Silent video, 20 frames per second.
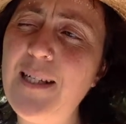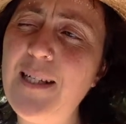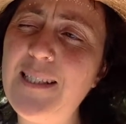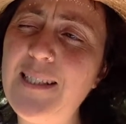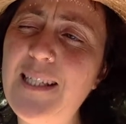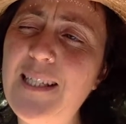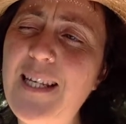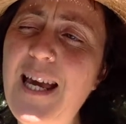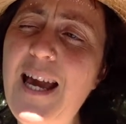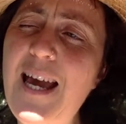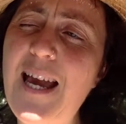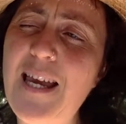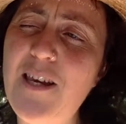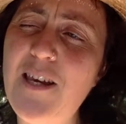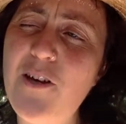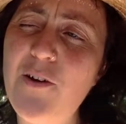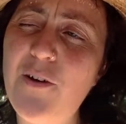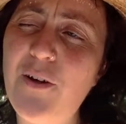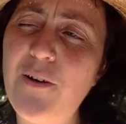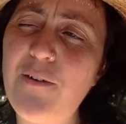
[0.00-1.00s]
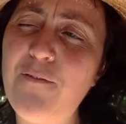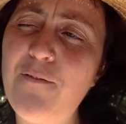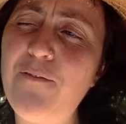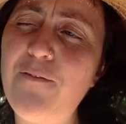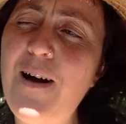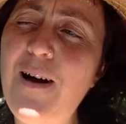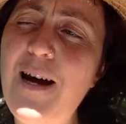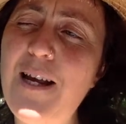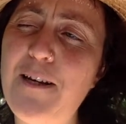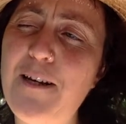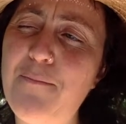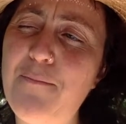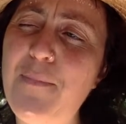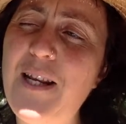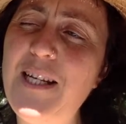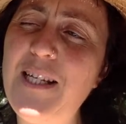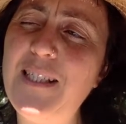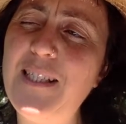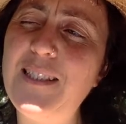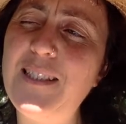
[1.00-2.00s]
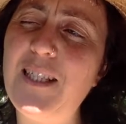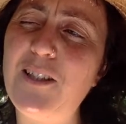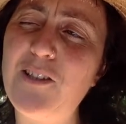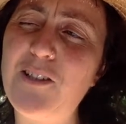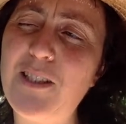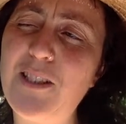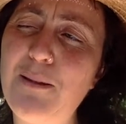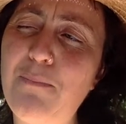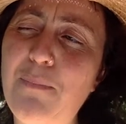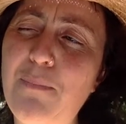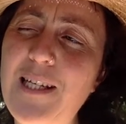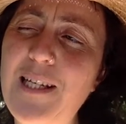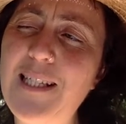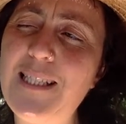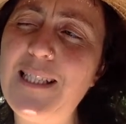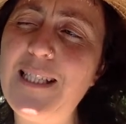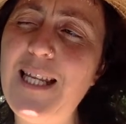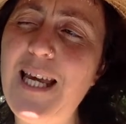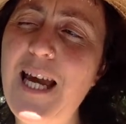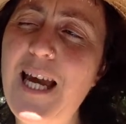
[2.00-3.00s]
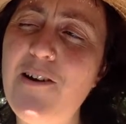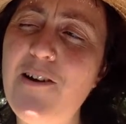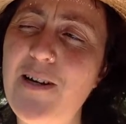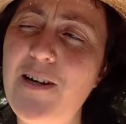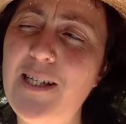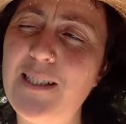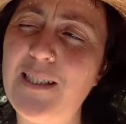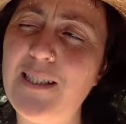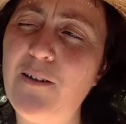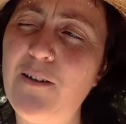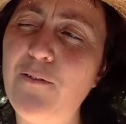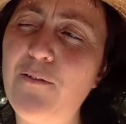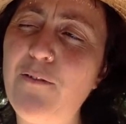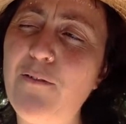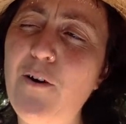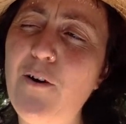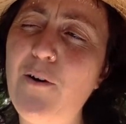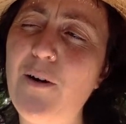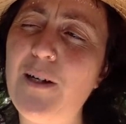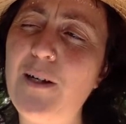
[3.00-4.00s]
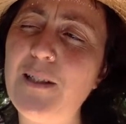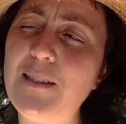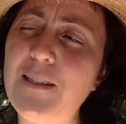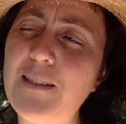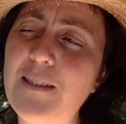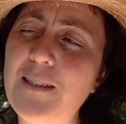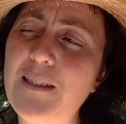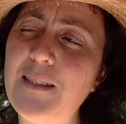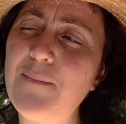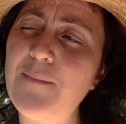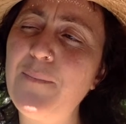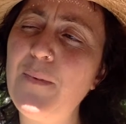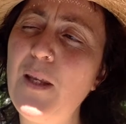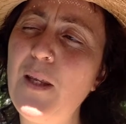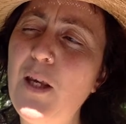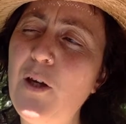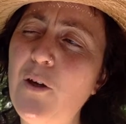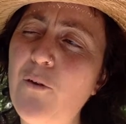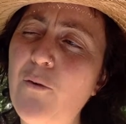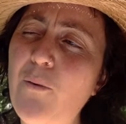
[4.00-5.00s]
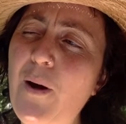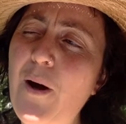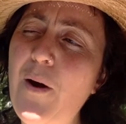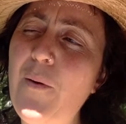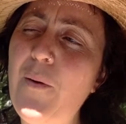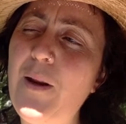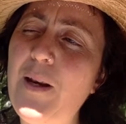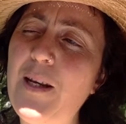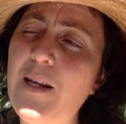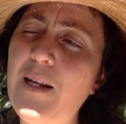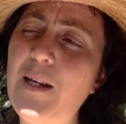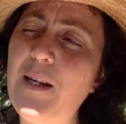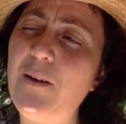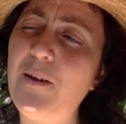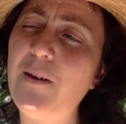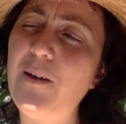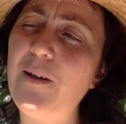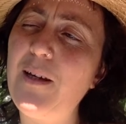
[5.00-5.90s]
Today, you can find many such depleted areas in the forest, growing in